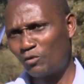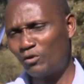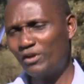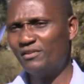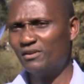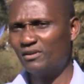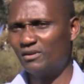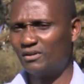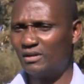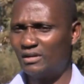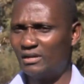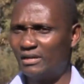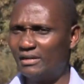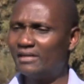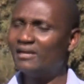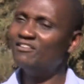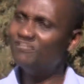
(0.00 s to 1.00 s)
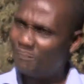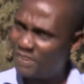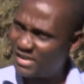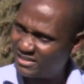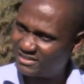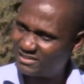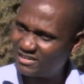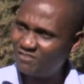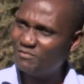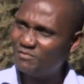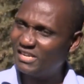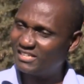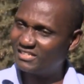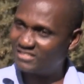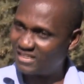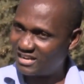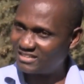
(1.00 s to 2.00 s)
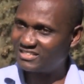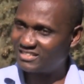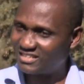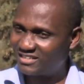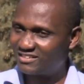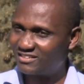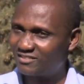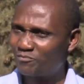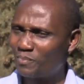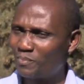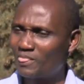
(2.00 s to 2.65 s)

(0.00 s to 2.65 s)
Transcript: With the government is asking